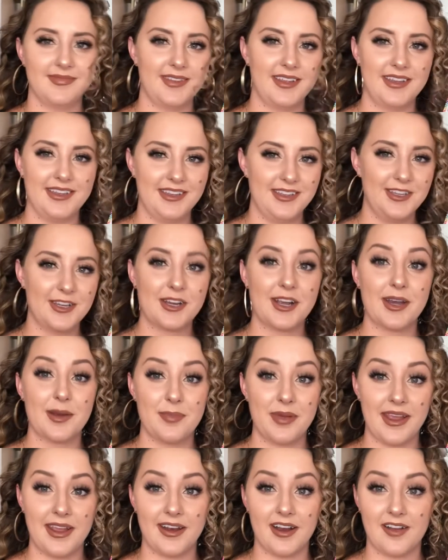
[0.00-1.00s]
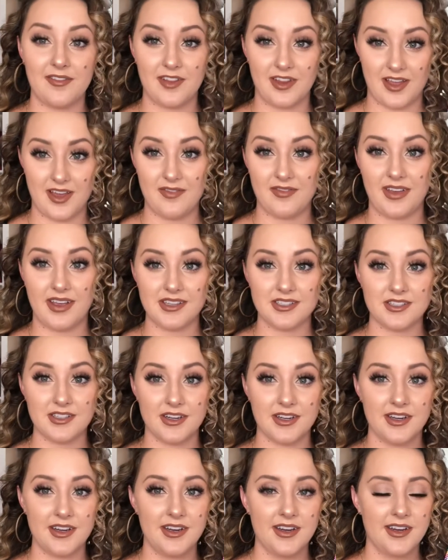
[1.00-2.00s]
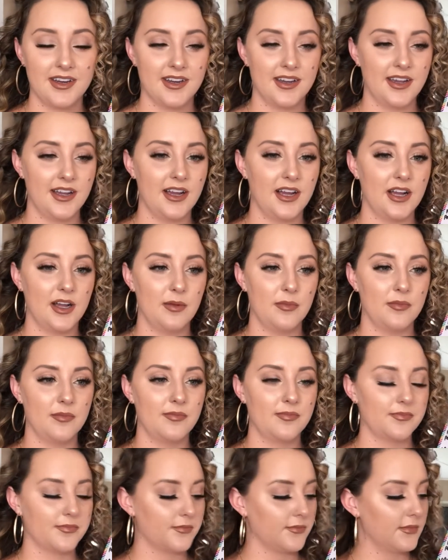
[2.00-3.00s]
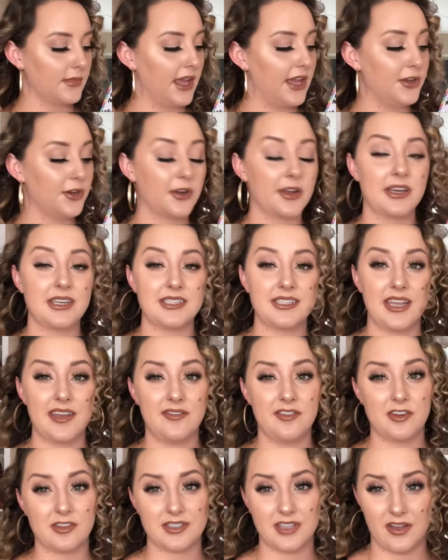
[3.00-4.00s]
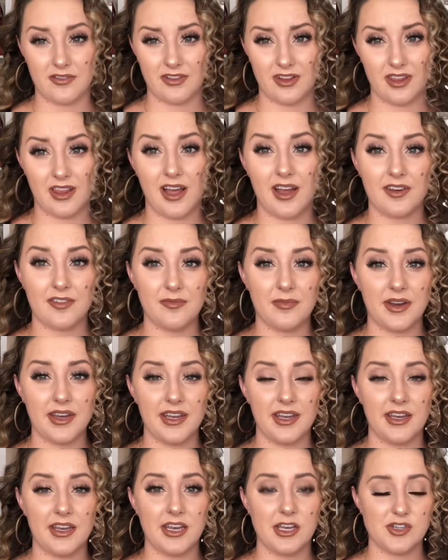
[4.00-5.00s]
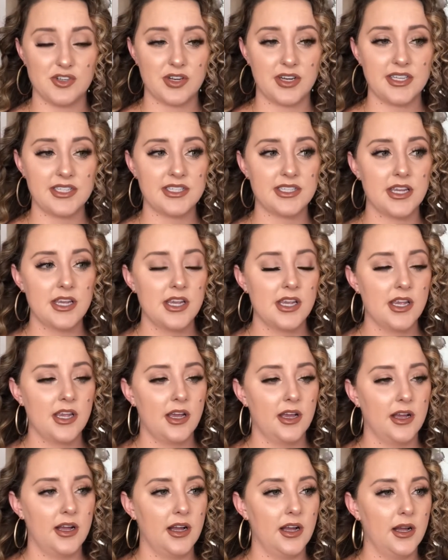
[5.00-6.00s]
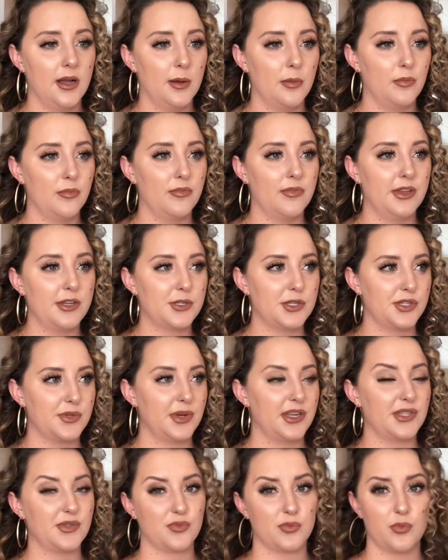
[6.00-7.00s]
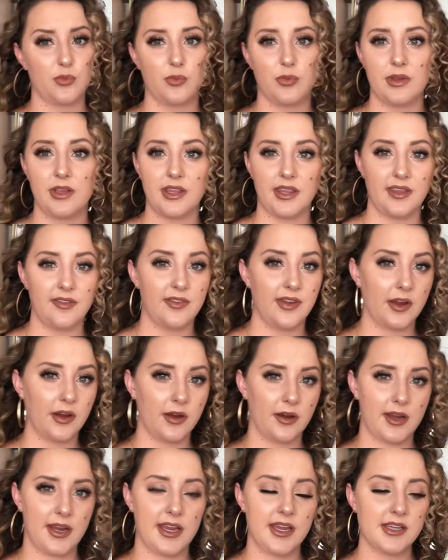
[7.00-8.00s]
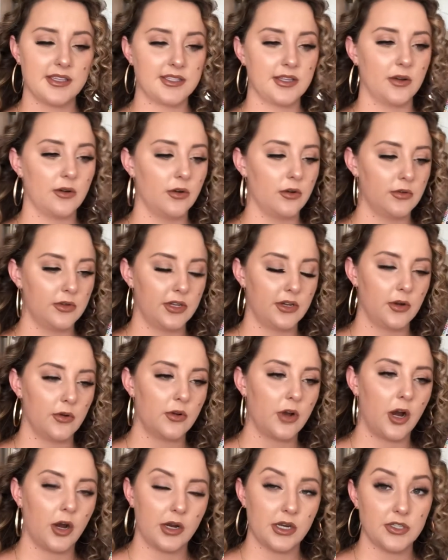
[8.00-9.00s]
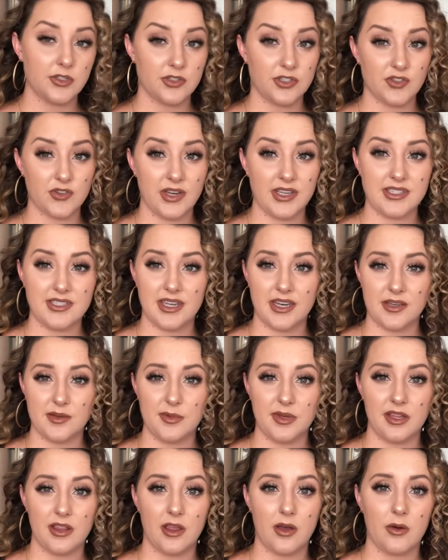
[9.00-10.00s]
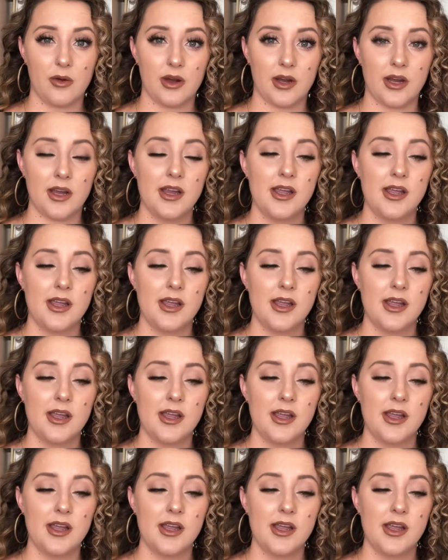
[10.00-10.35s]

you're gonna pay it off a lot faster. And you're gonna save yourself a lot of money in interest. Interest rates really vary, so you know, car interest rates tend to be lower.